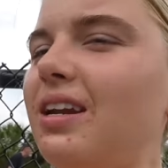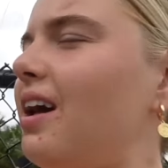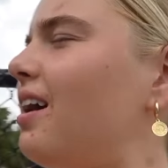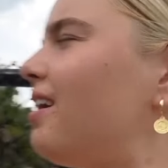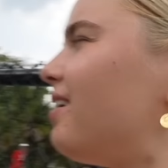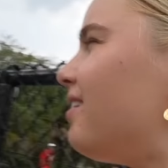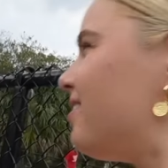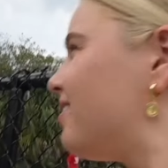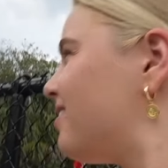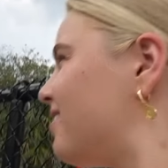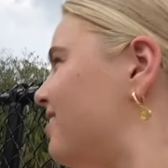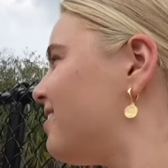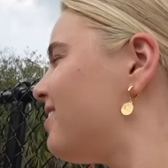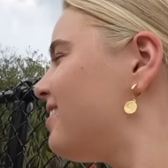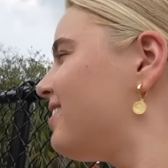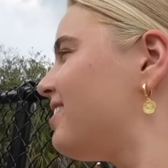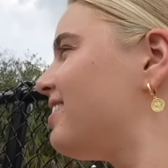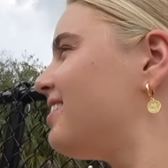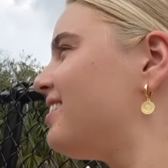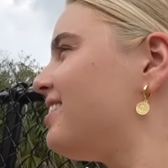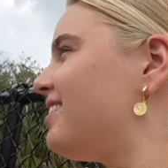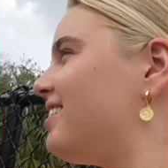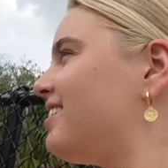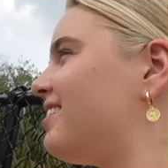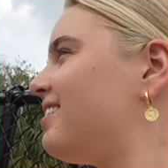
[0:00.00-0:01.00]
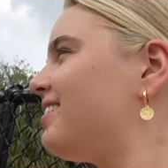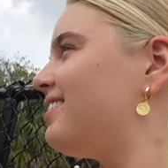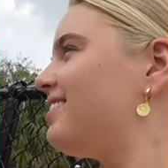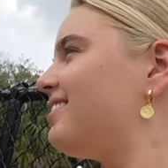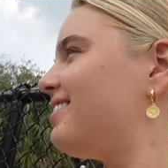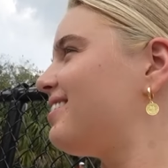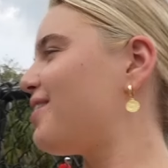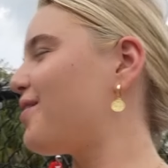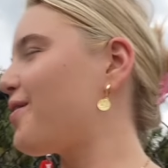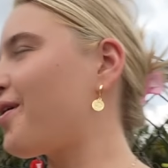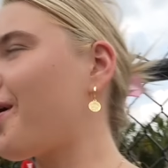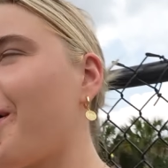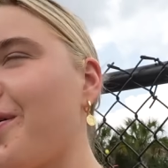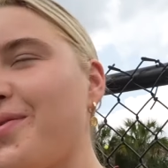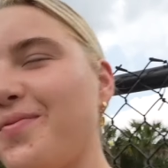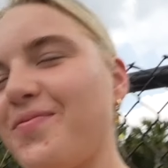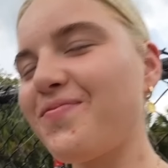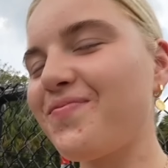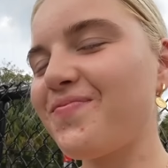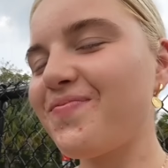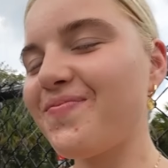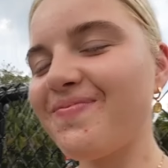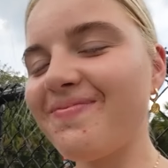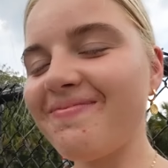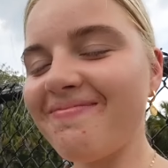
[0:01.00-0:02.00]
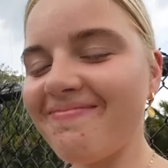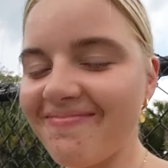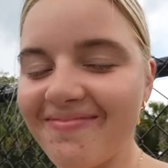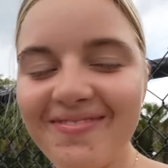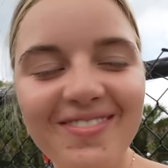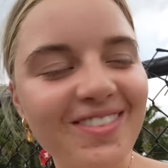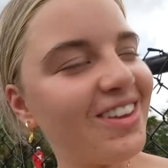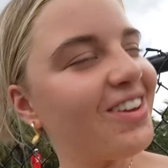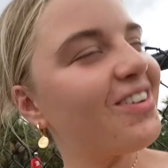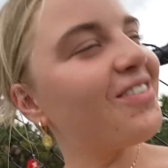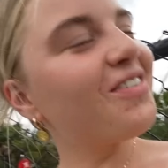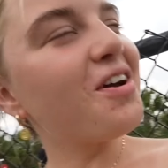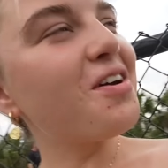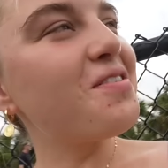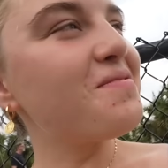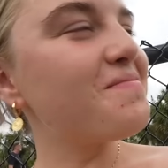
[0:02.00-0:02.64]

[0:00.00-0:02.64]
9. No, to 9. Okay. Girl, to 9, to 9, okay.